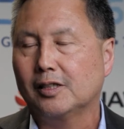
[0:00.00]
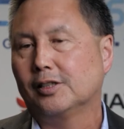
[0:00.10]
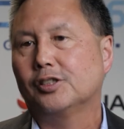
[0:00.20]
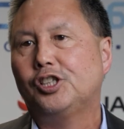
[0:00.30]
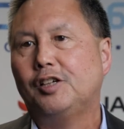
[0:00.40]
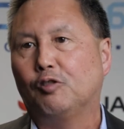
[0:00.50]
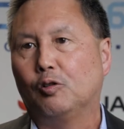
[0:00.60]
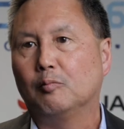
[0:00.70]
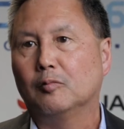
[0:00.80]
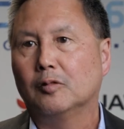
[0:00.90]
is
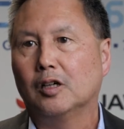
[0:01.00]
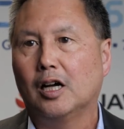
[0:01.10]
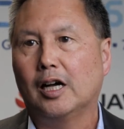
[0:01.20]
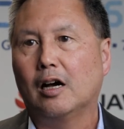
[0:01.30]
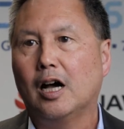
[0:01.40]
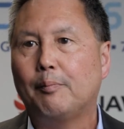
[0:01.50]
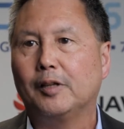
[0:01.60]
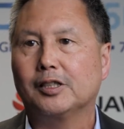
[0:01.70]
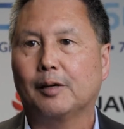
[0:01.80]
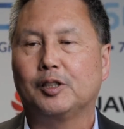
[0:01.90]
achievable up
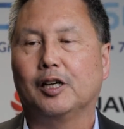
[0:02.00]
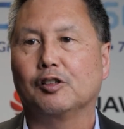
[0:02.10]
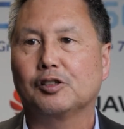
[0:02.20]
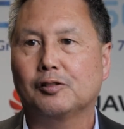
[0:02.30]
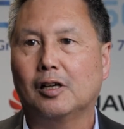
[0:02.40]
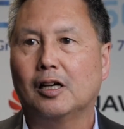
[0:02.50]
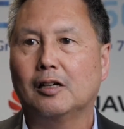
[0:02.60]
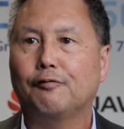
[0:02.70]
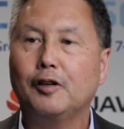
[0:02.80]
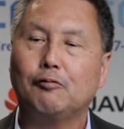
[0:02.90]
at
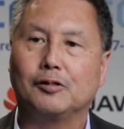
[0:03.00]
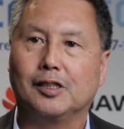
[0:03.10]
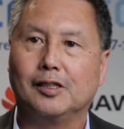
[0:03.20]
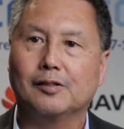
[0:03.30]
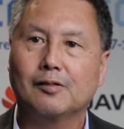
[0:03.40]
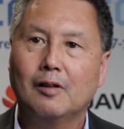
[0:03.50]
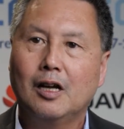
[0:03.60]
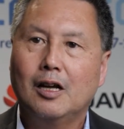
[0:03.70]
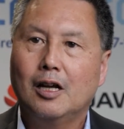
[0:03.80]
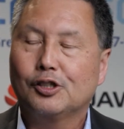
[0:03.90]
sub-terahertz frequencies.
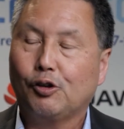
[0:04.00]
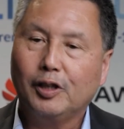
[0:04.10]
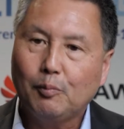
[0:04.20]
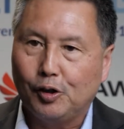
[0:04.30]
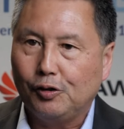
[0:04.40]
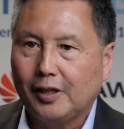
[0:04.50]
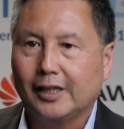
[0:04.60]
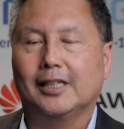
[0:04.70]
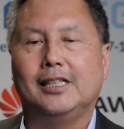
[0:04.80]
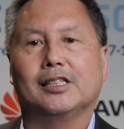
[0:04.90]
So in the booth,
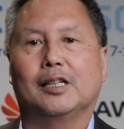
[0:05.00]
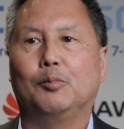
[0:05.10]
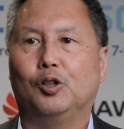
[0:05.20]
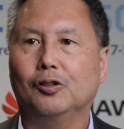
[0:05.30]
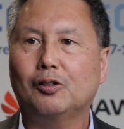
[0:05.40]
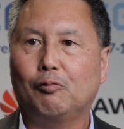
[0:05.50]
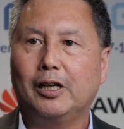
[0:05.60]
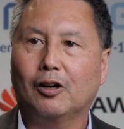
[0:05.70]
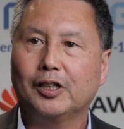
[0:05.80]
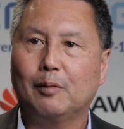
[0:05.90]
at the Keysight booth,
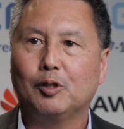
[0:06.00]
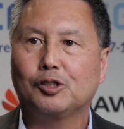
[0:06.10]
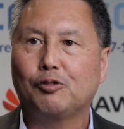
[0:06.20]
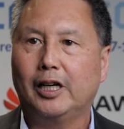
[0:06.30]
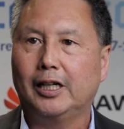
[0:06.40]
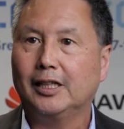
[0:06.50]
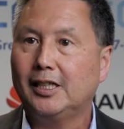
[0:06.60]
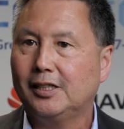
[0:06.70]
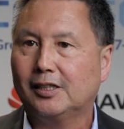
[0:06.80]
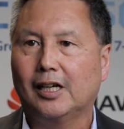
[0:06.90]
we are demonstrating
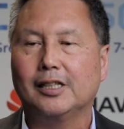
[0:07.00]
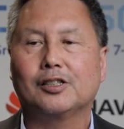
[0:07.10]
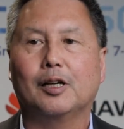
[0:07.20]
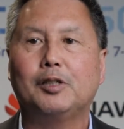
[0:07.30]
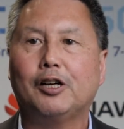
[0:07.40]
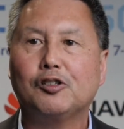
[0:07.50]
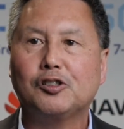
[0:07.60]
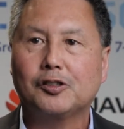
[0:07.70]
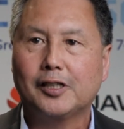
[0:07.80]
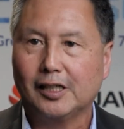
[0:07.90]
Keysight
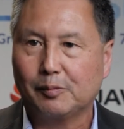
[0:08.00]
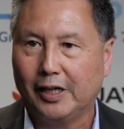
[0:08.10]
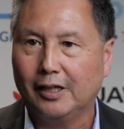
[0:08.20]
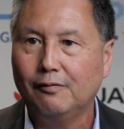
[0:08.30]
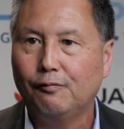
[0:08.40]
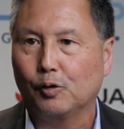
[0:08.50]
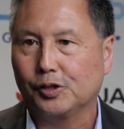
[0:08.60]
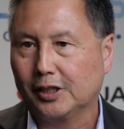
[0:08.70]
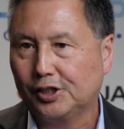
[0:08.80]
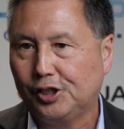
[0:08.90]
sub-terahertz testbed for
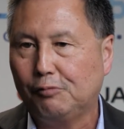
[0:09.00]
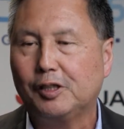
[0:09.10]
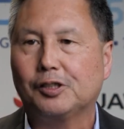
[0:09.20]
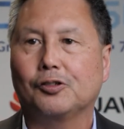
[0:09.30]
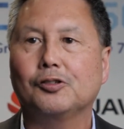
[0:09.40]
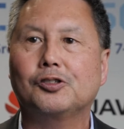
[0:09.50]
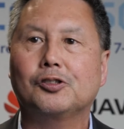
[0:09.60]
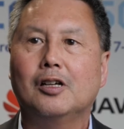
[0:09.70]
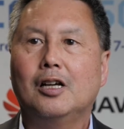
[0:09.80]
6G research.